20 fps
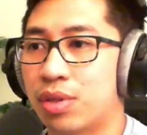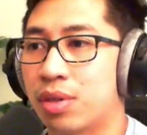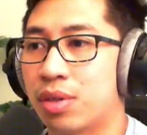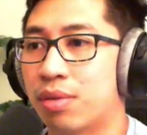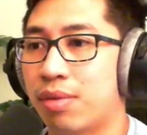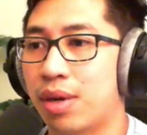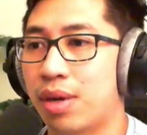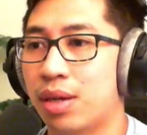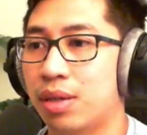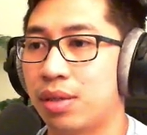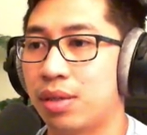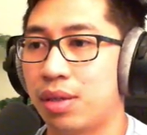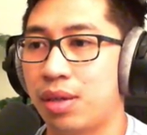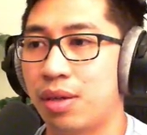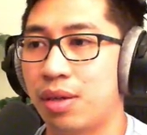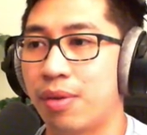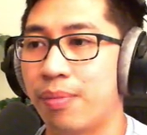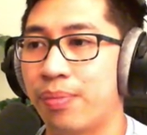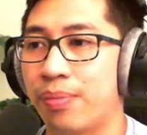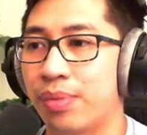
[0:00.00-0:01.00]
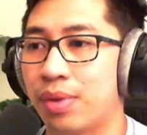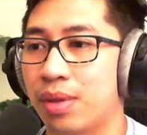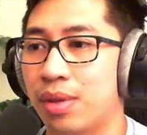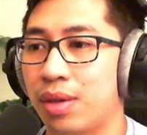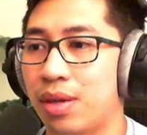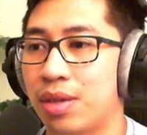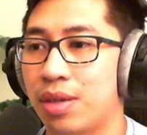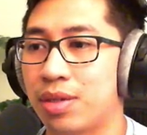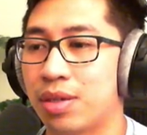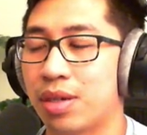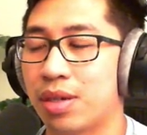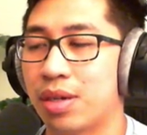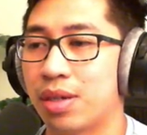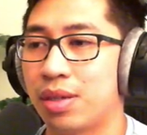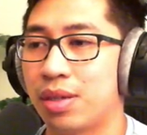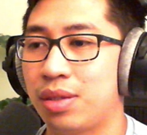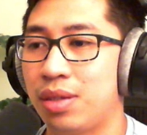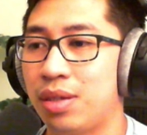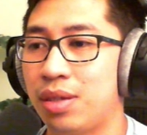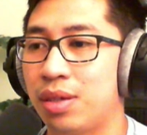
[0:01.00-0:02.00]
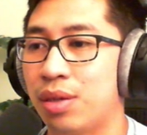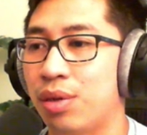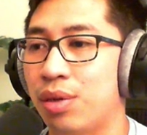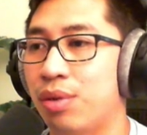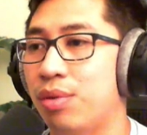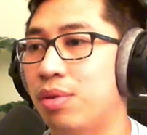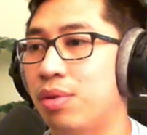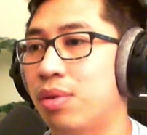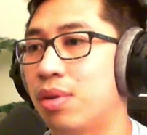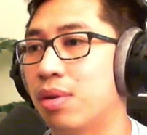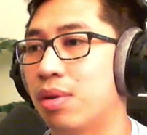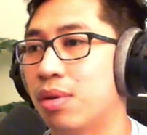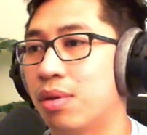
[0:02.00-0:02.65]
correctly, it's gonna decode